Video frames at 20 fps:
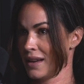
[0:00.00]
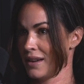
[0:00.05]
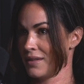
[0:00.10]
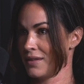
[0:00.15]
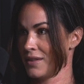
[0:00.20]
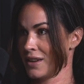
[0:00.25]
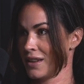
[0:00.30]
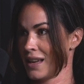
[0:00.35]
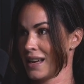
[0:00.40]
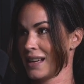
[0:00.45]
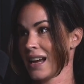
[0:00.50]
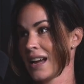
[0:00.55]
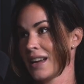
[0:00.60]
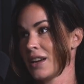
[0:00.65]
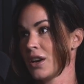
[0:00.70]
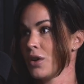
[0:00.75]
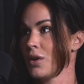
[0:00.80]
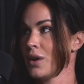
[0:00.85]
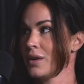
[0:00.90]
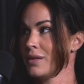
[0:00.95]
If you're like, I
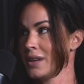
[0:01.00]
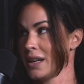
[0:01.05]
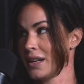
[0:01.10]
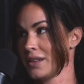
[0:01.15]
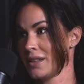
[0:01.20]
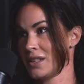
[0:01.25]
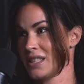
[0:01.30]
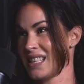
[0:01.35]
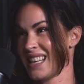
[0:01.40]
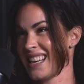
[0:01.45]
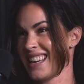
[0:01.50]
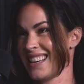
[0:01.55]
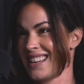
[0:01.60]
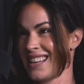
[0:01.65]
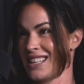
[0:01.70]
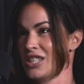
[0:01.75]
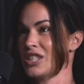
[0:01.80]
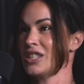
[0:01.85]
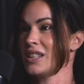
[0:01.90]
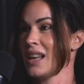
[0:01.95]
go every other day
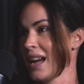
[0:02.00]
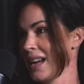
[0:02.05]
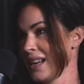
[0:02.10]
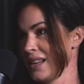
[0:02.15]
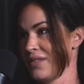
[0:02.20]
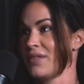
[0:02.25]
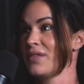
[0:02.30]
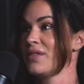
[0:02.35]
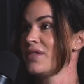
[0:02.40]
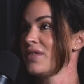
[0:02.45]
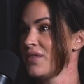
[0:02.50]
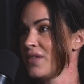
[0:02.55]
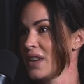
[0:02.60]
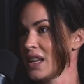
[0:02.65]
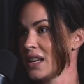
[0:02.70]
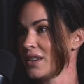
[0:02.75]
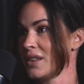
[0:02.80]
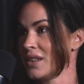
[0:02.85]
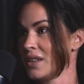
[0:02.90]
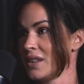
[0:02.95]
and I
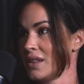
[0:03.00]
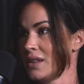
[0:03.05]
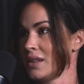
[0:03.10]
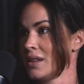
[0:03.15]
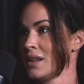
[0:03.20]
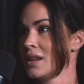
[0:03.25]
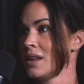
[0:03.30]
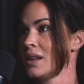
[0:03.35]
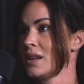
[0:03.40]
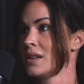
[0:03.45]
feel